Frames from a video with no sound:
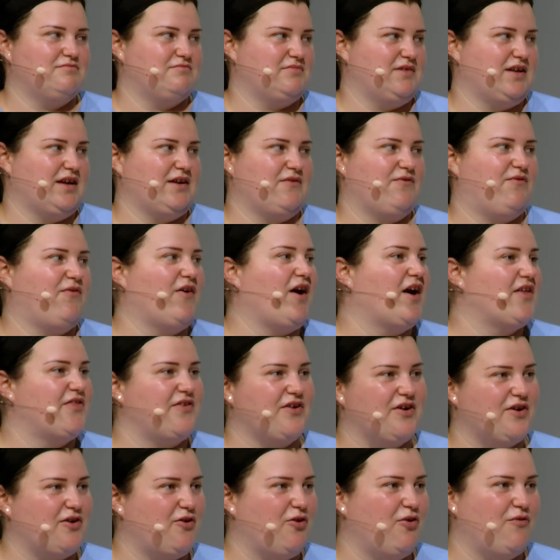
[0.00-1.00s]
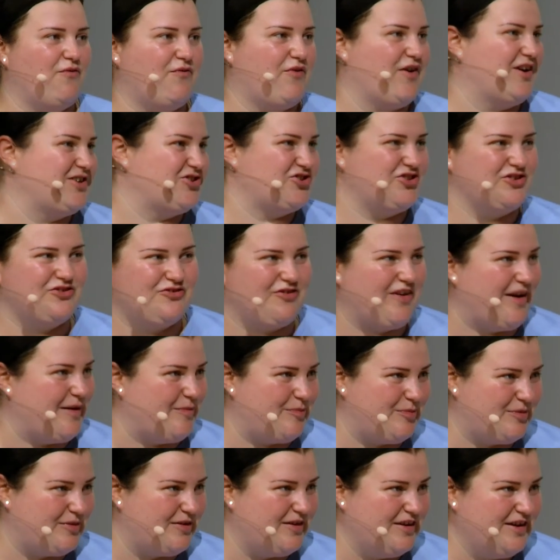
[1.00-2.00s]
like father of Russian
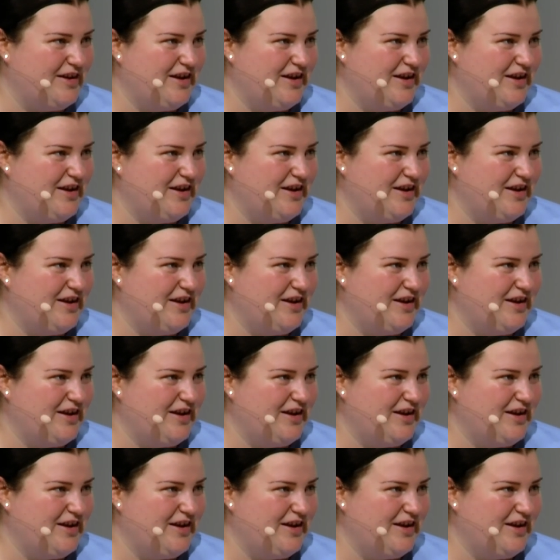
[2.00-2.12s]
rap,